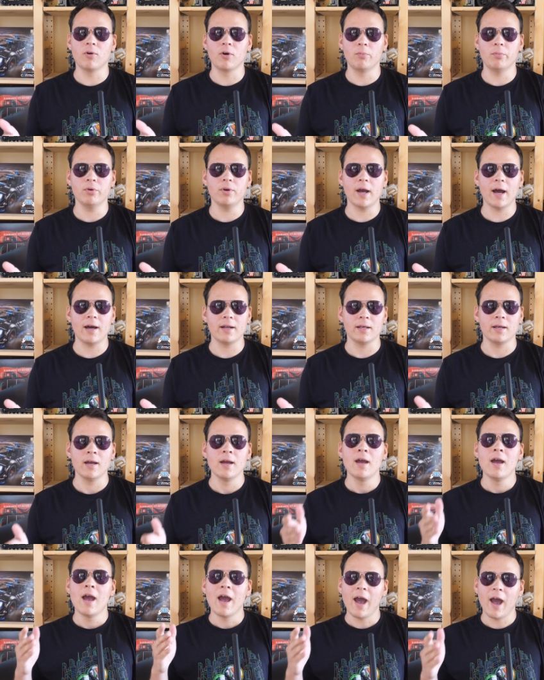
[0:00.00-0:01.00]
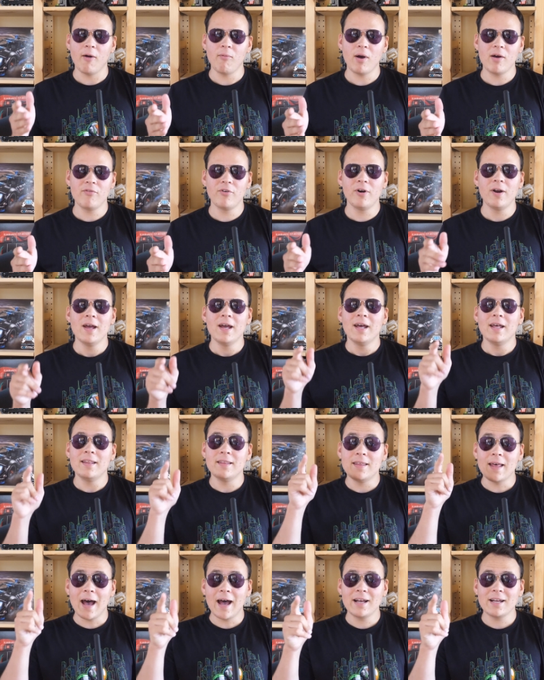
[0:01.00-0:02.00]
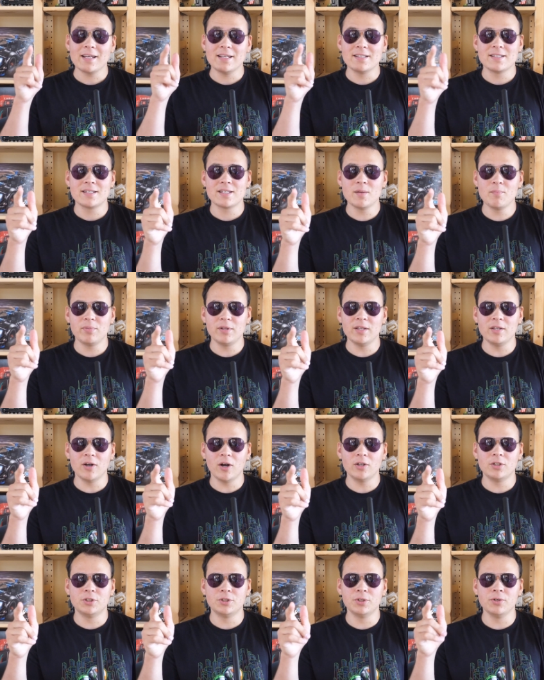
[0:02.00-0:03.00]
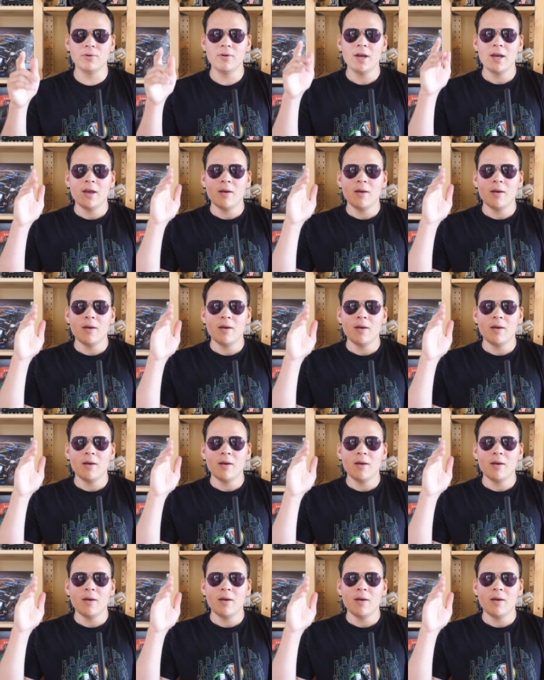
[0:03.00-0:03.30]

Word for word: or Bugatti. However, that is simply not true